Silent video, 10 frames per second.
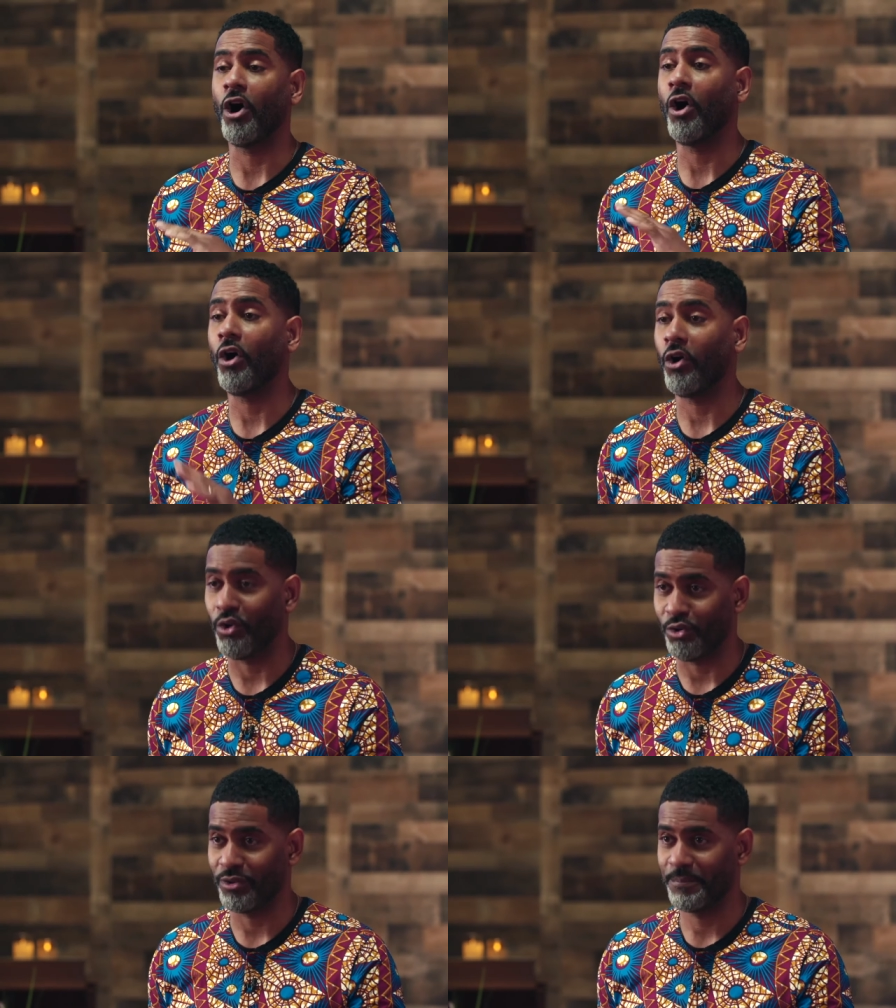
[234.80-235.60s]

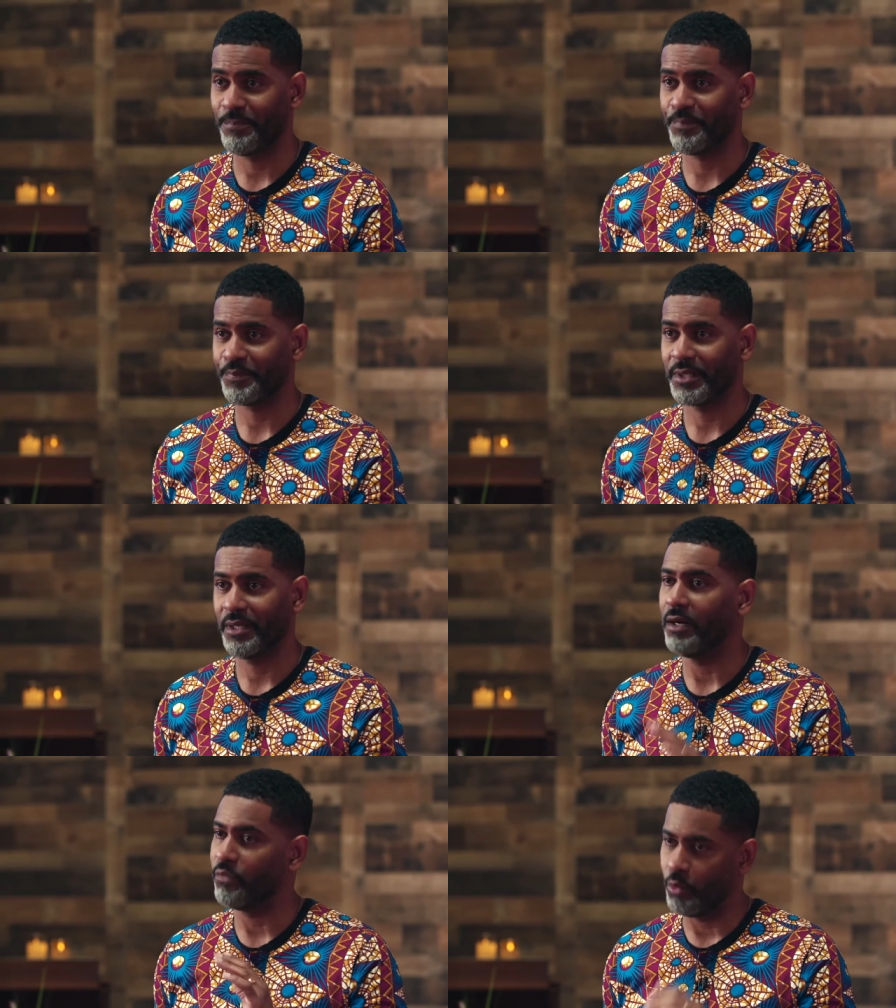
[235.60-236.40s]
all
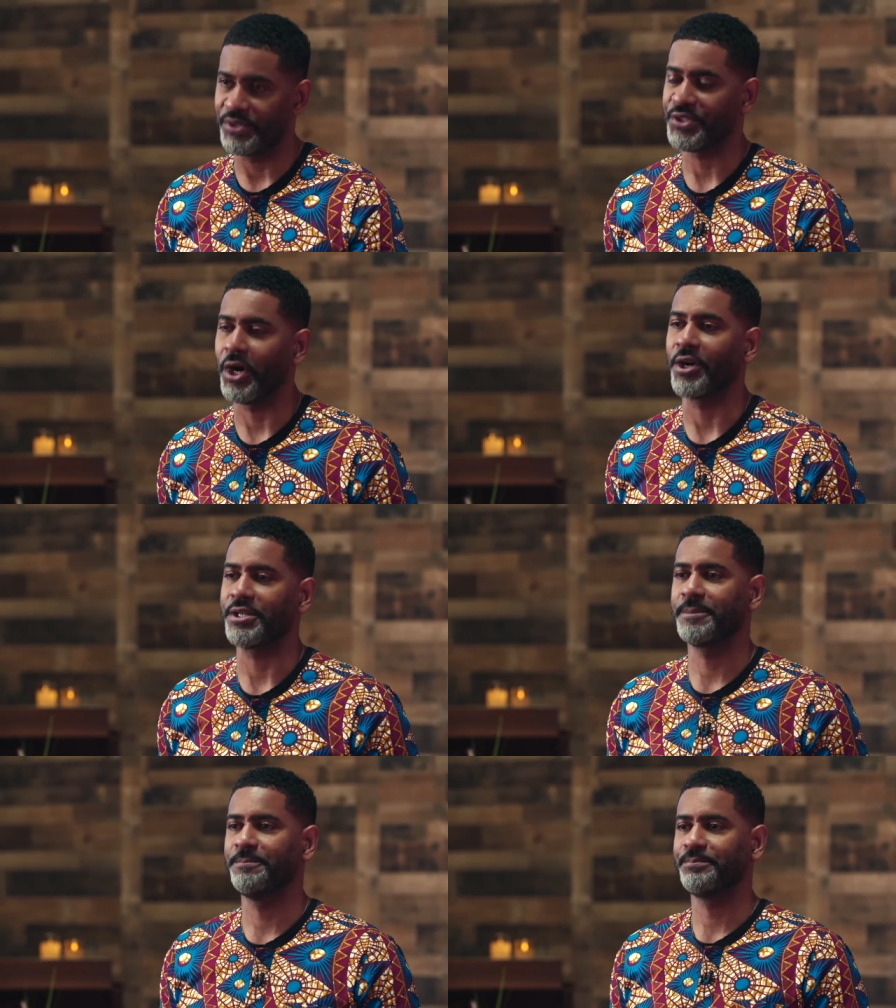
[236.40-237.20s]
of one's
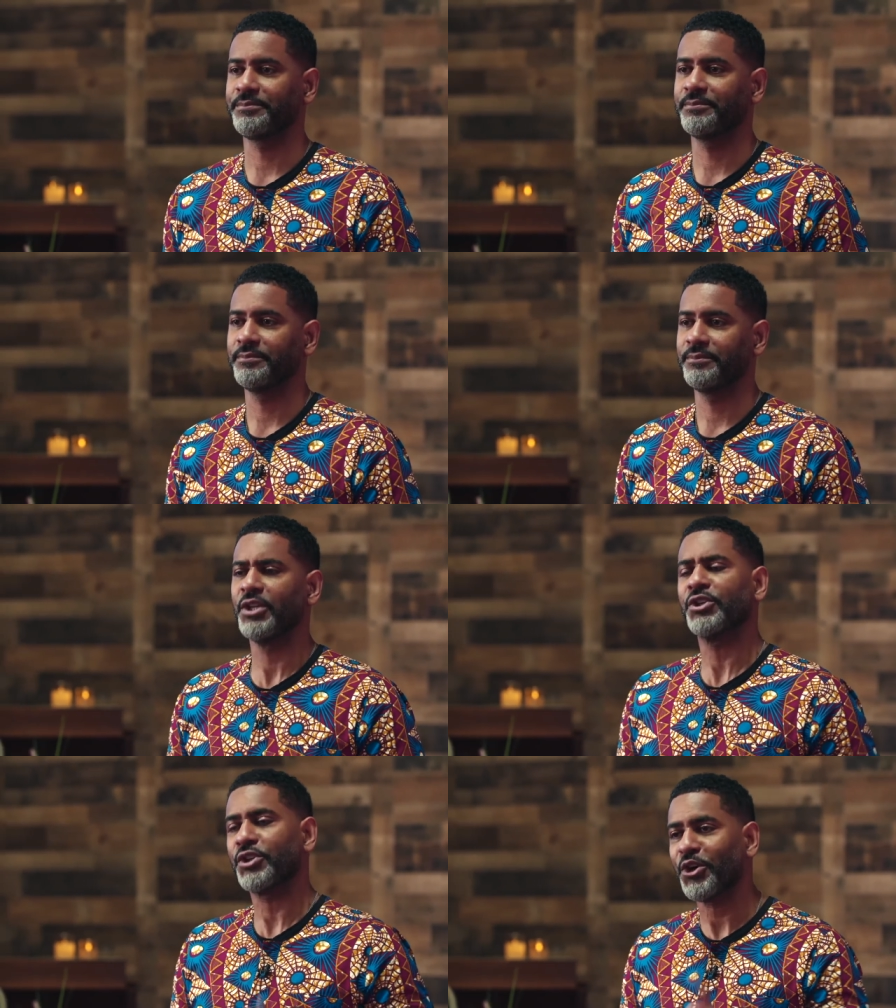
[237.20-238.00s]
heart.
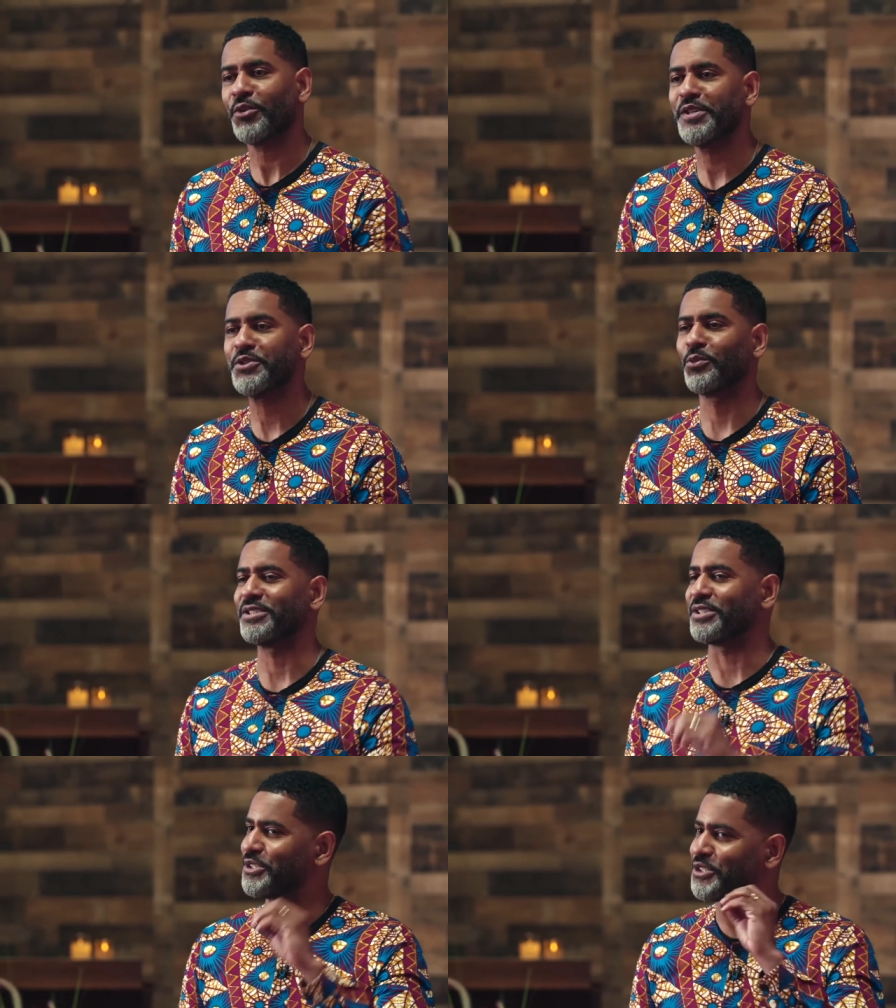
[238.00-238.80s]
Courage
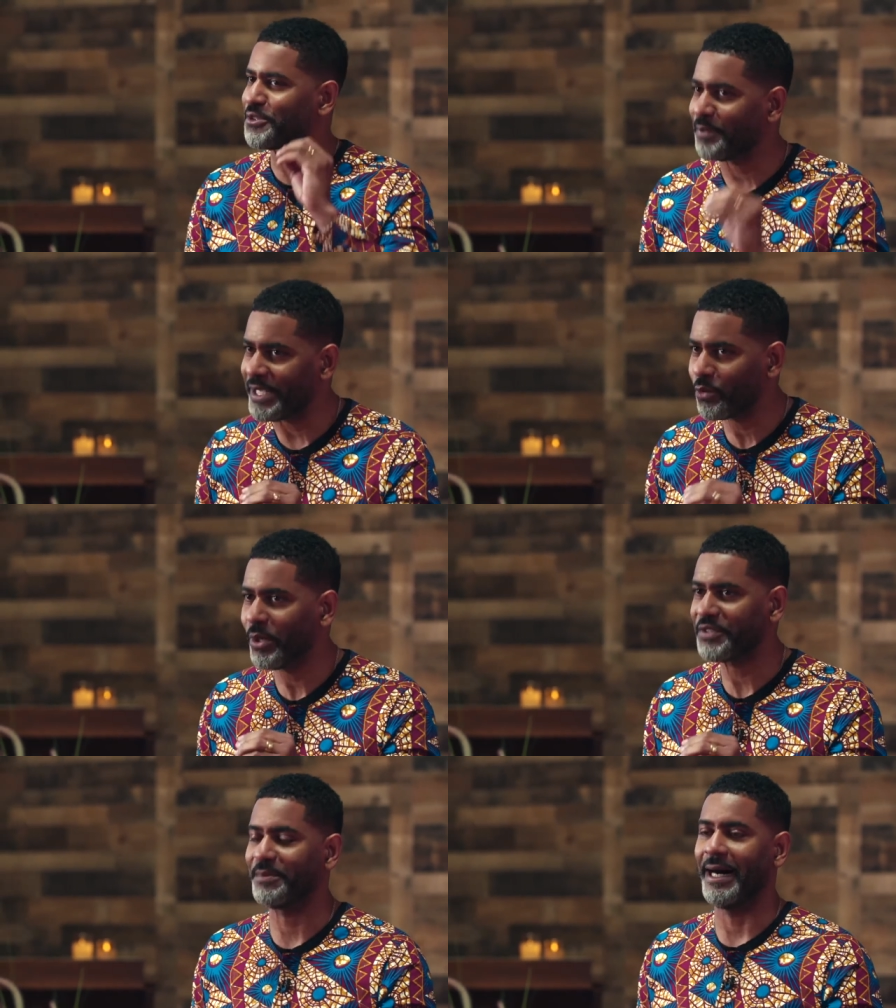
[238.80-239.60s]
was to speak
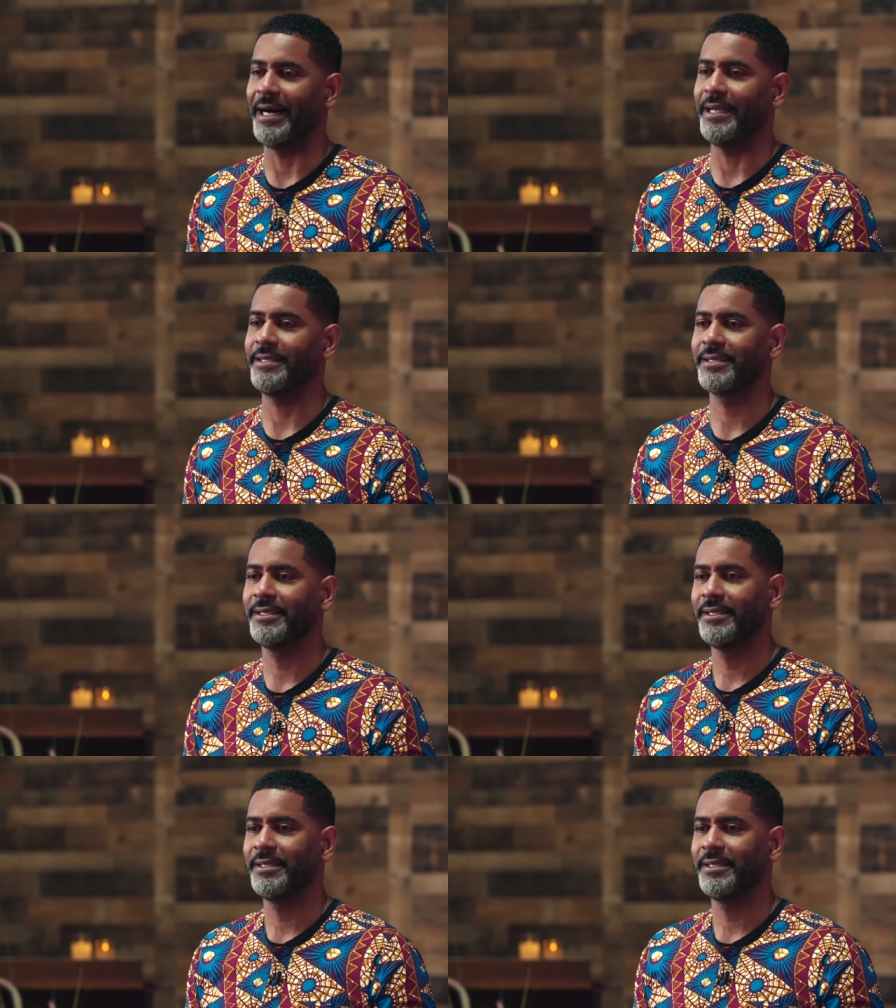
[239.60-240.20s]
one's mind